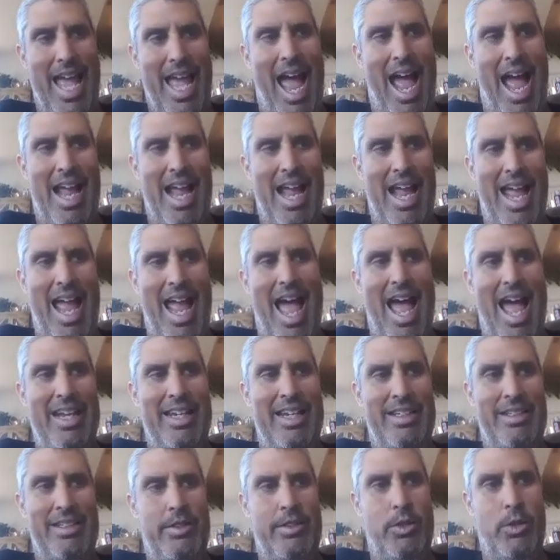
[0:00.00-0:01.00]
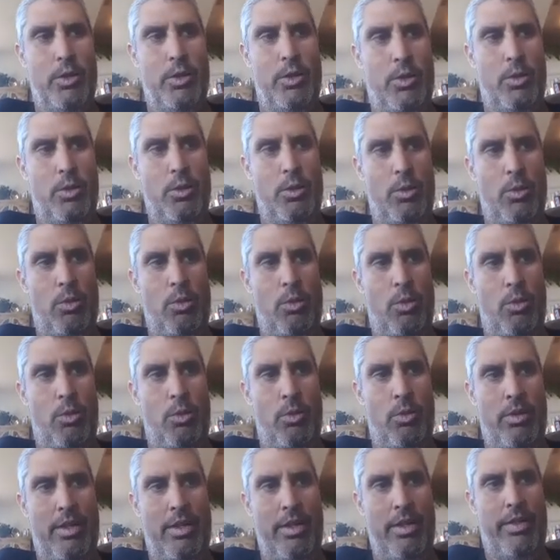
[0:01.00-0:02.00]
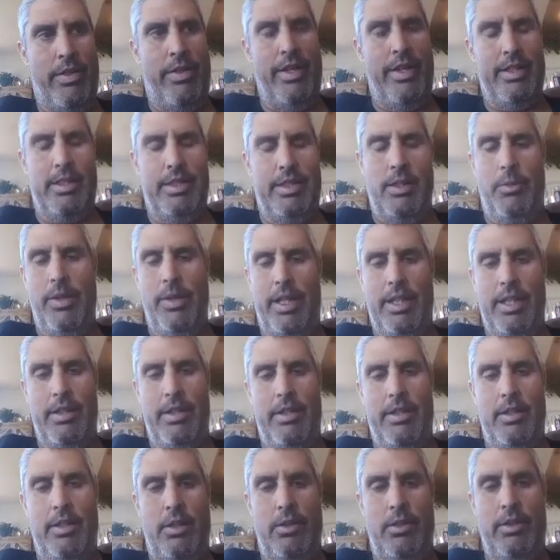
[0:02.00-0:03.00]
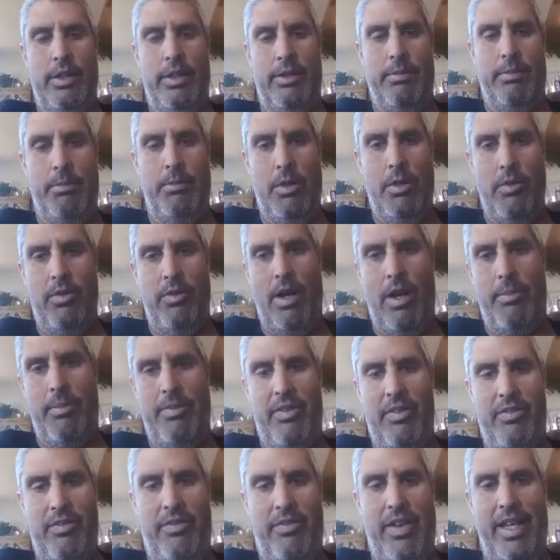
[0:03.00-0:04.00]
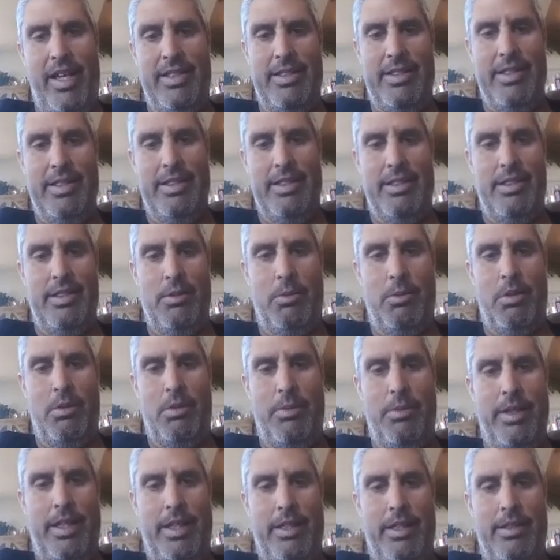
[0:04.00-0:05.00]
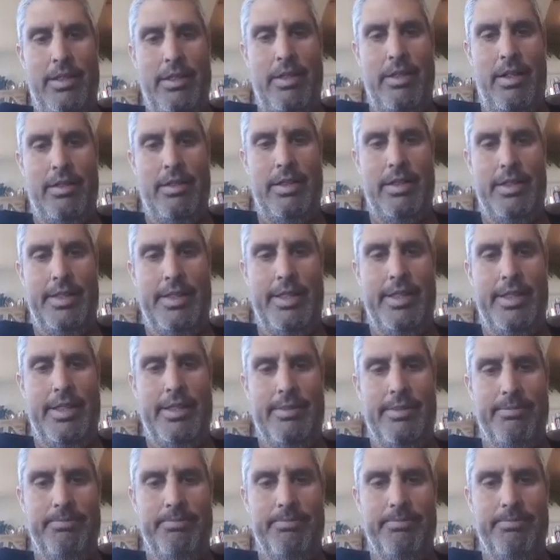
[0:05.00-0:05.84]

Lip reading: adding to the things that we can do and move up in phases to where we can start the season.